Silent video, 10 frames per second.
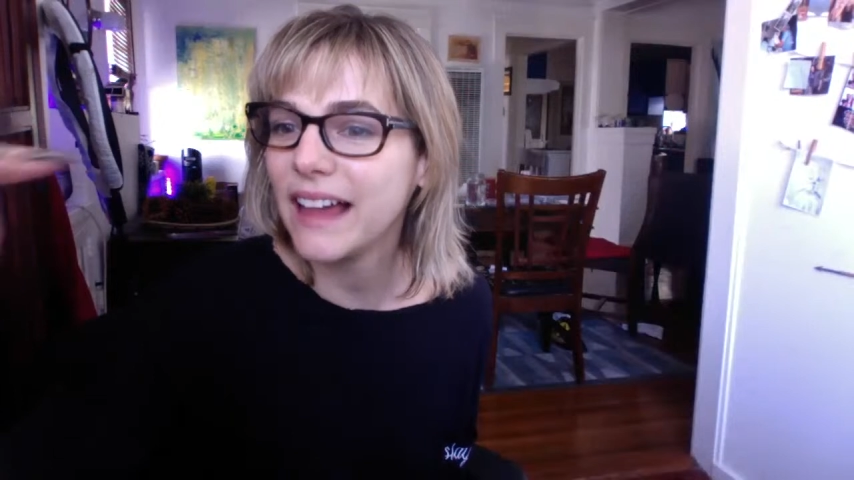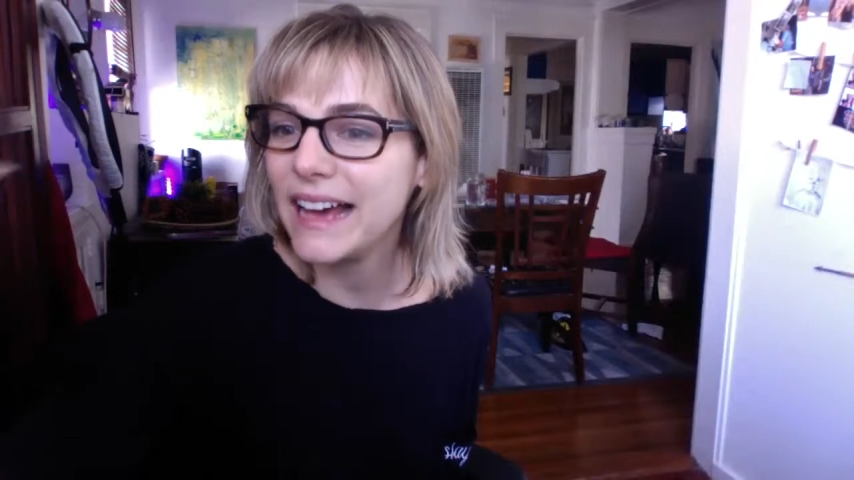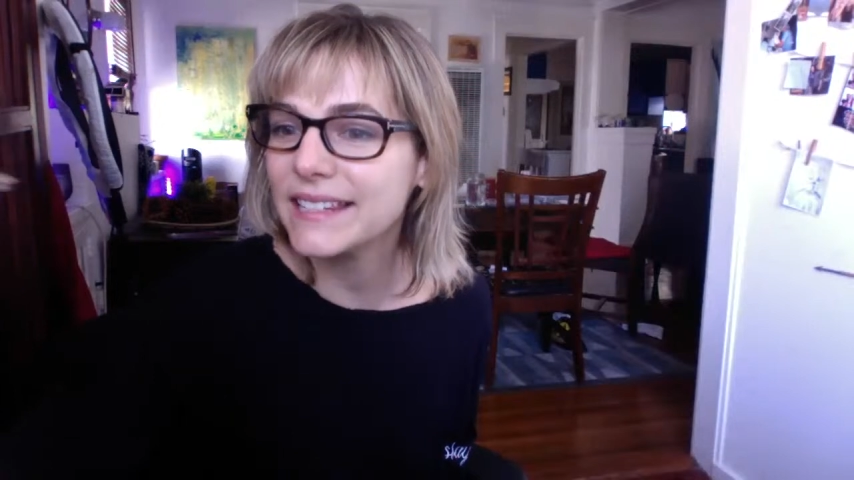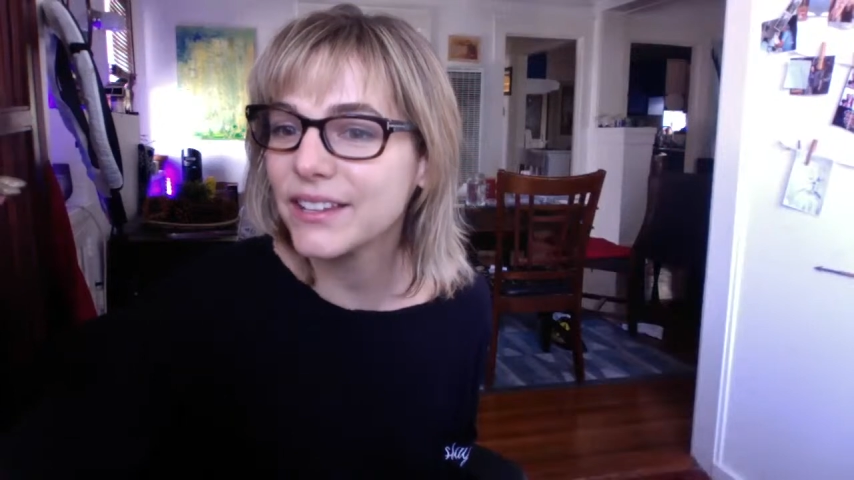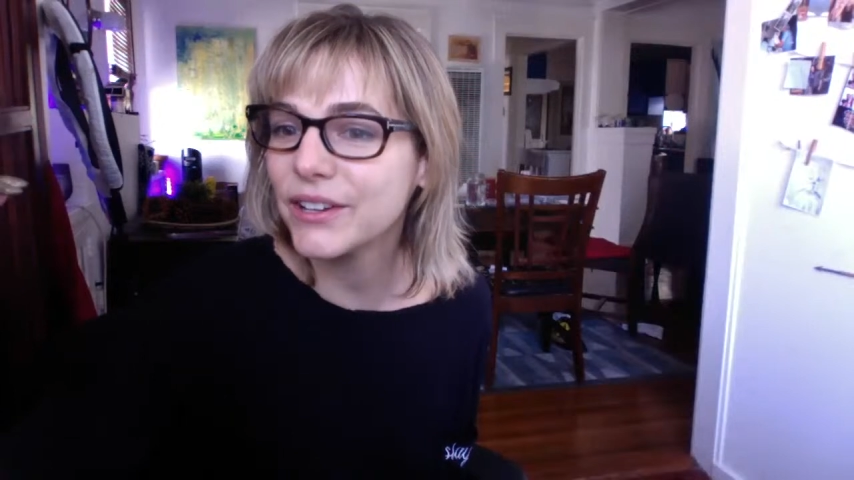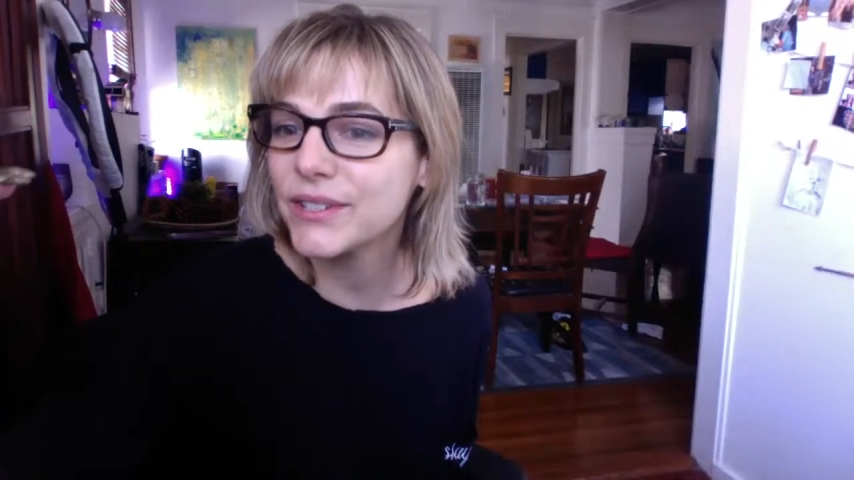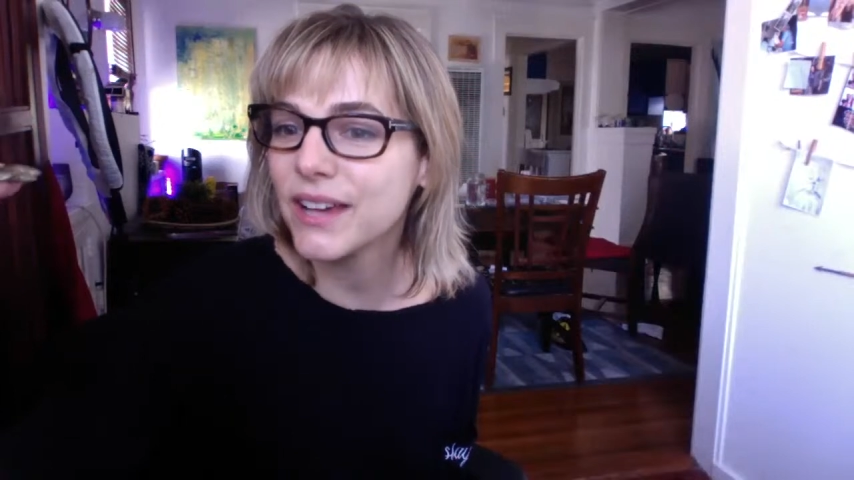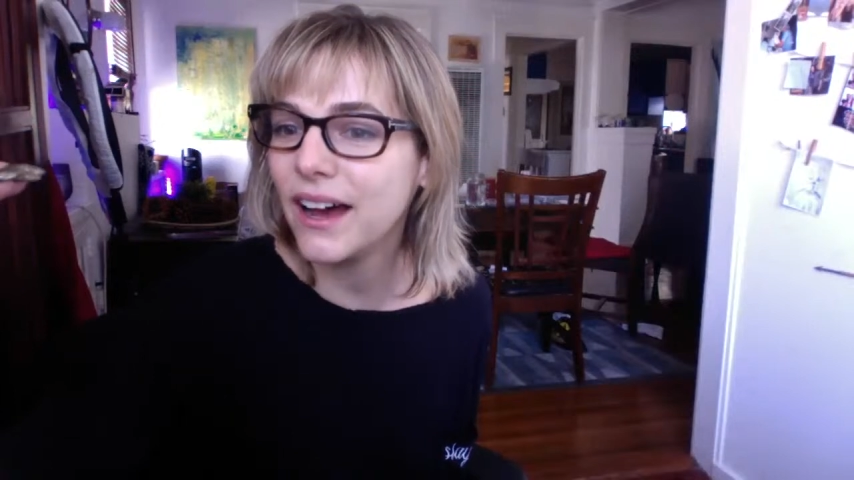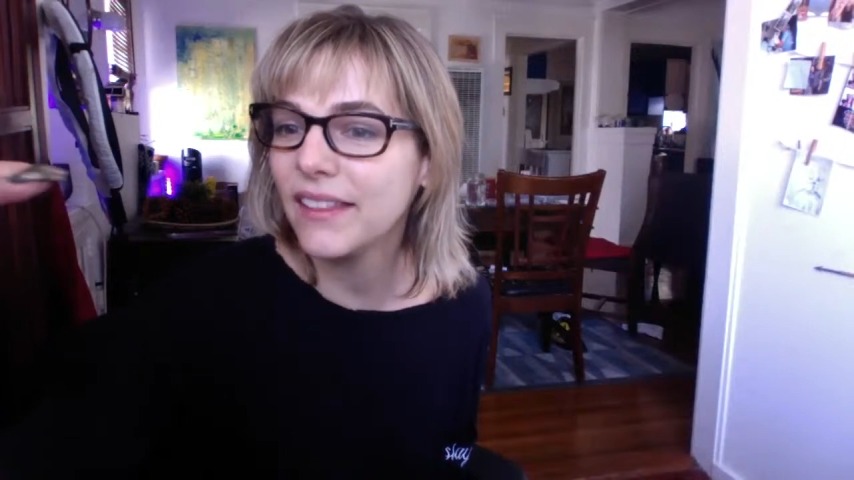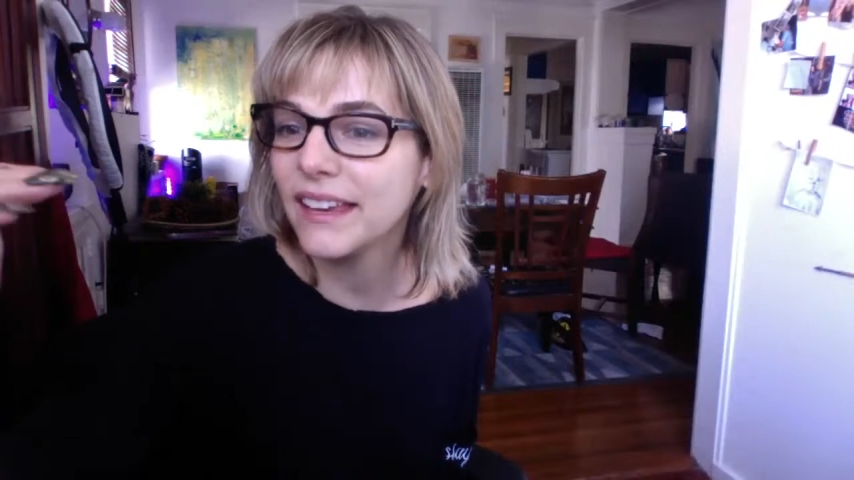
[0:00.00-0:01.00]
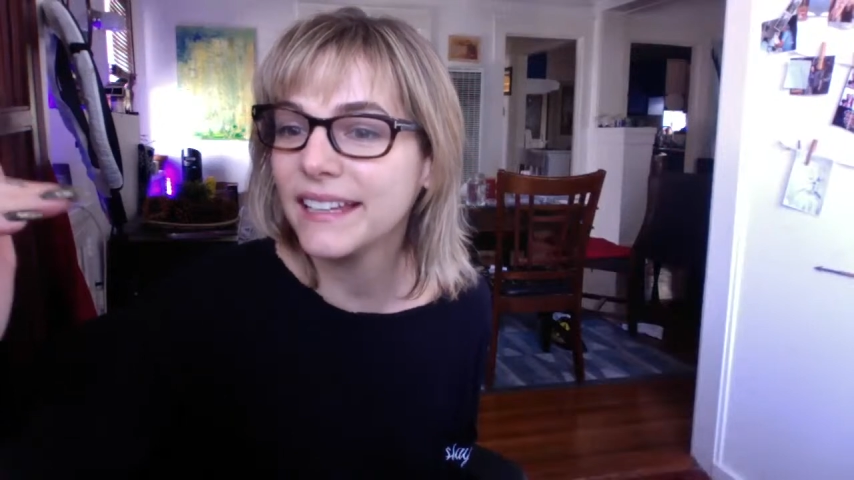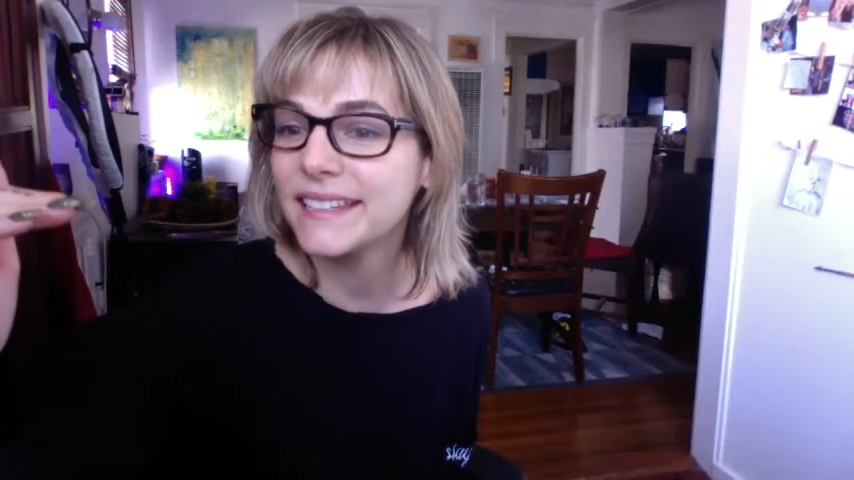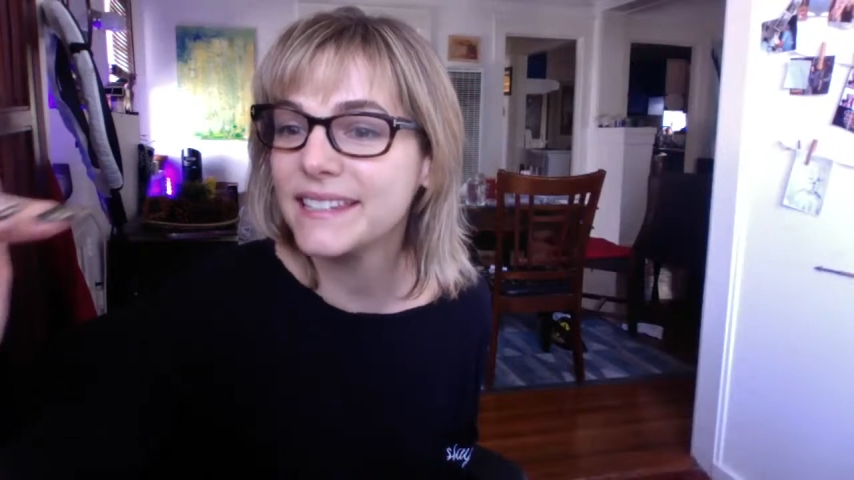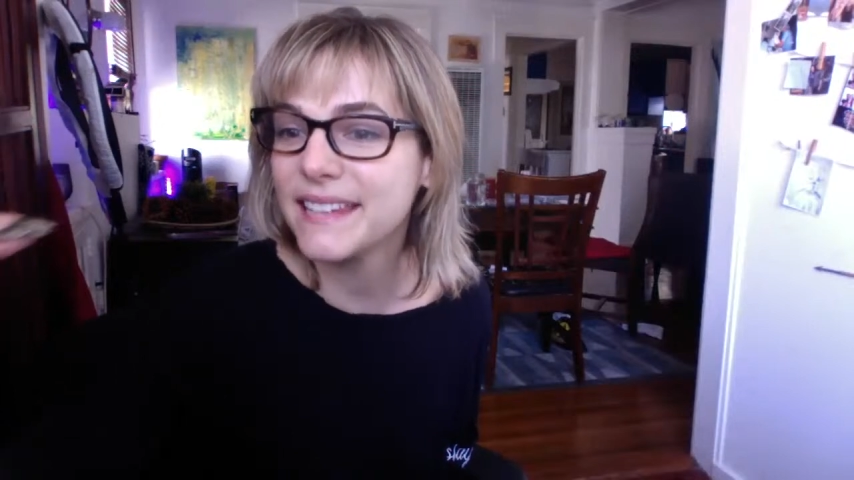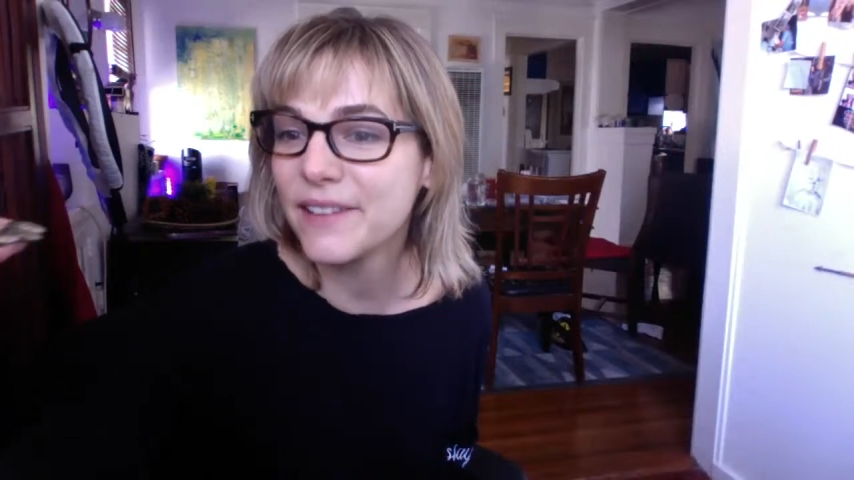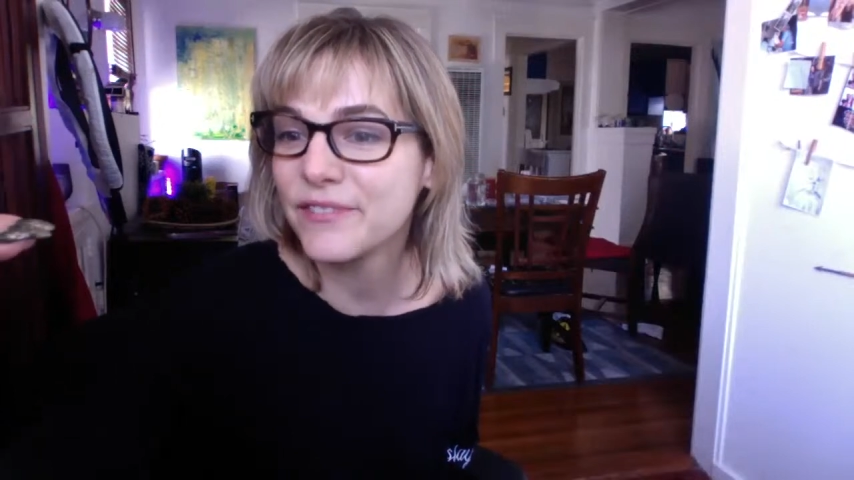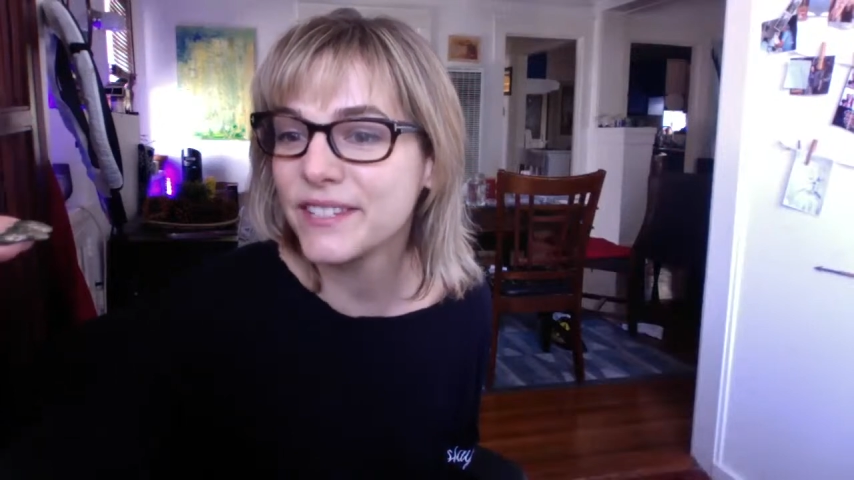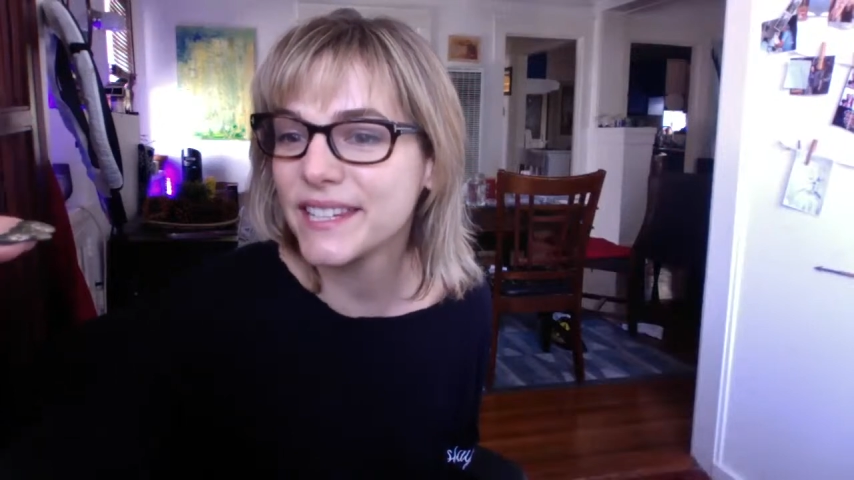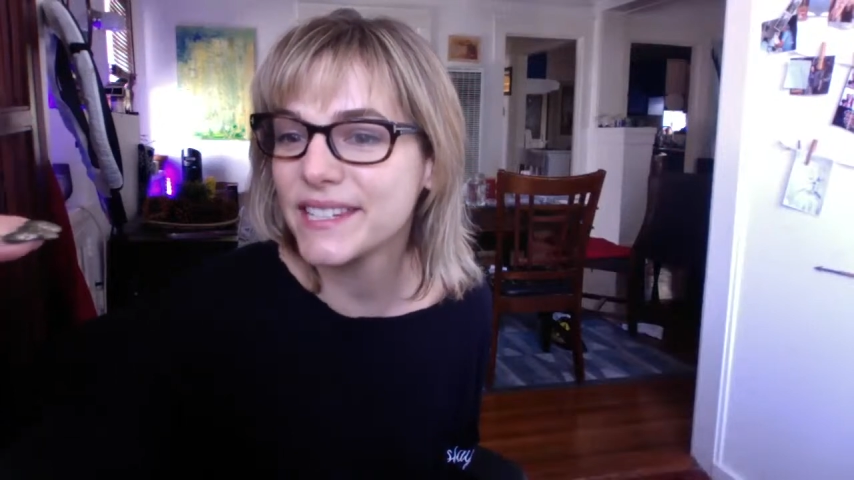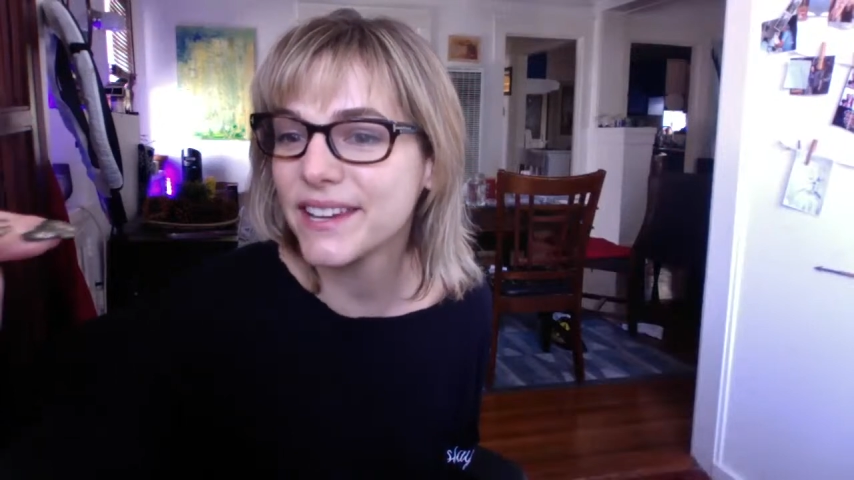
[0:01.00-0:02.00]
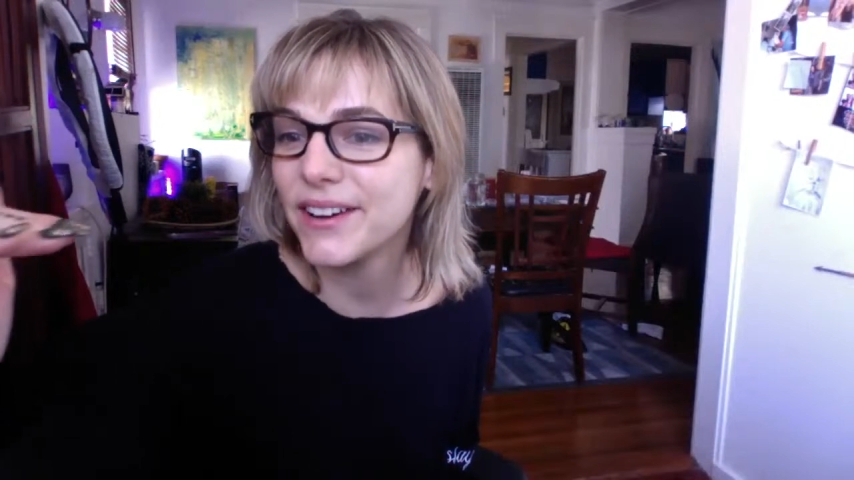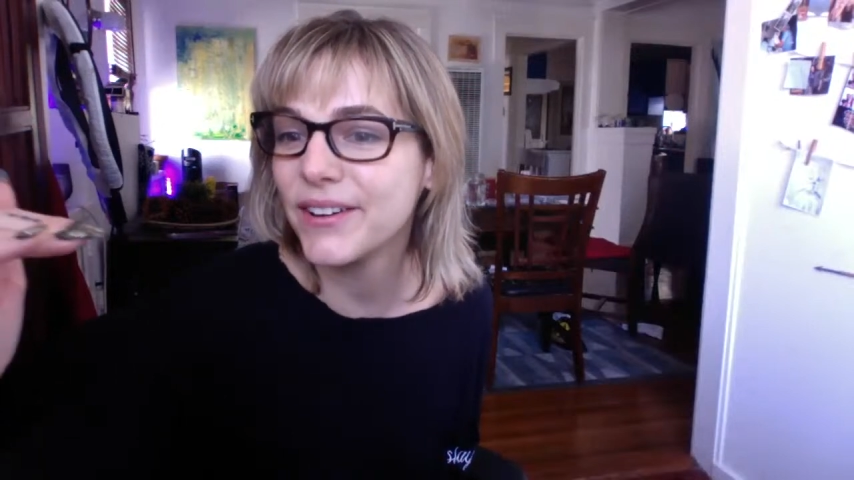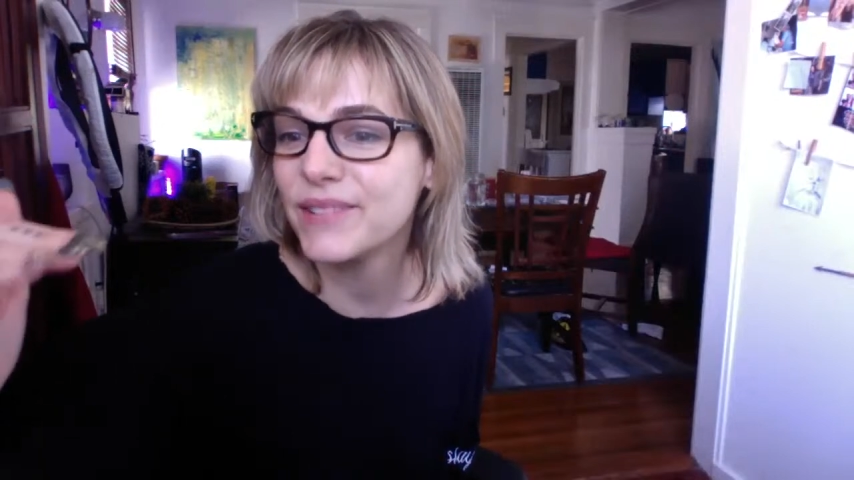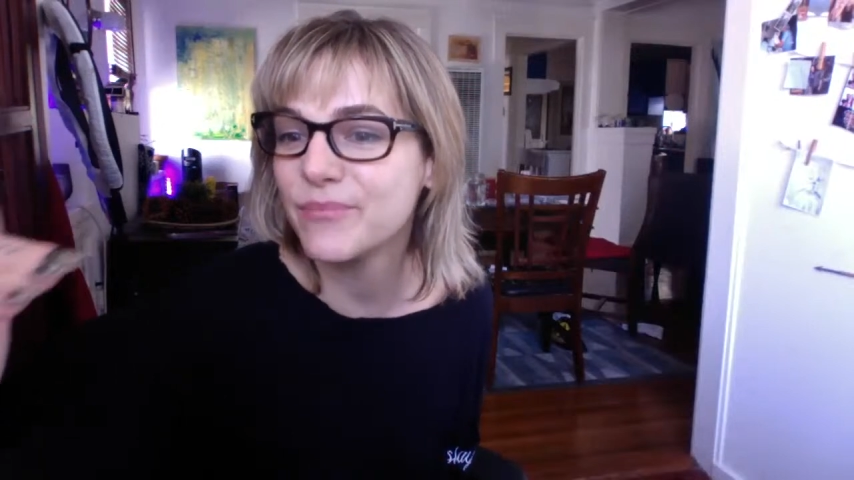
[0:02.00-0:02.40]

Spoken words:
Glasgow, Scotland, San Francisco,